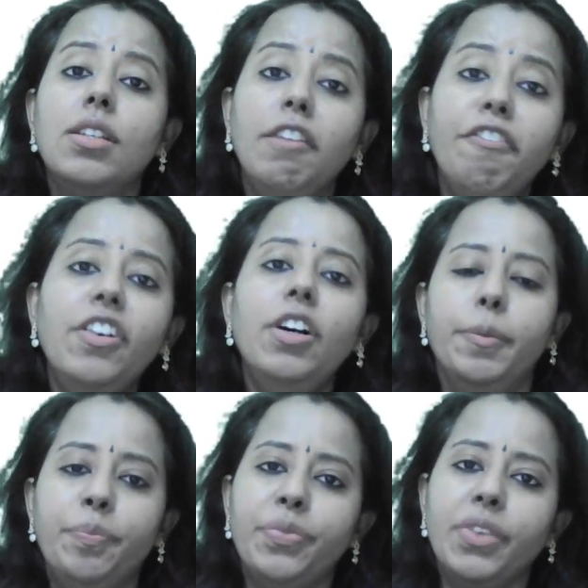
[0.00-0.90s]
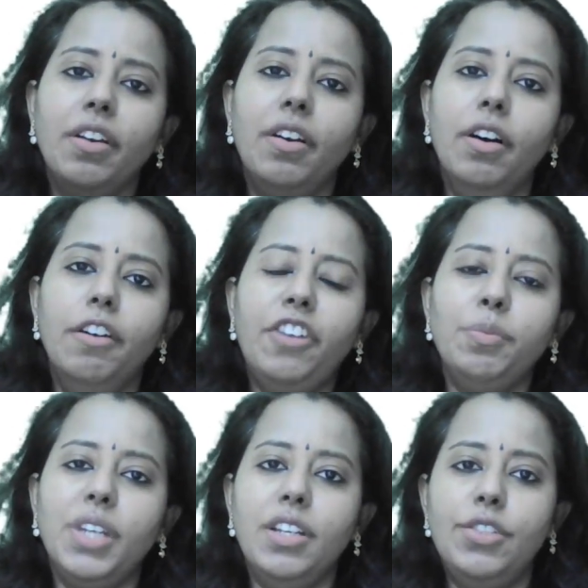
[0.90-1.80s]
differ
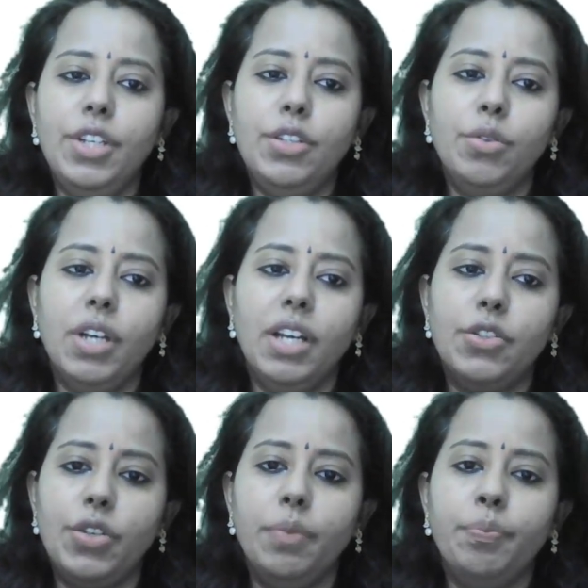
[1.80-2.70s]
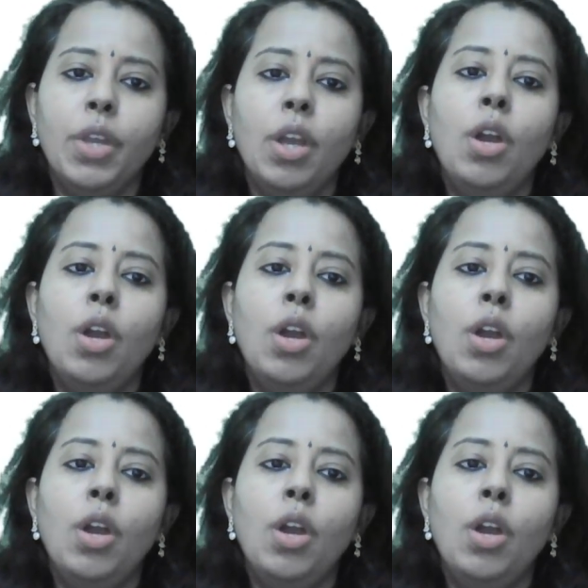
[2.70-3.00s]
from country to country.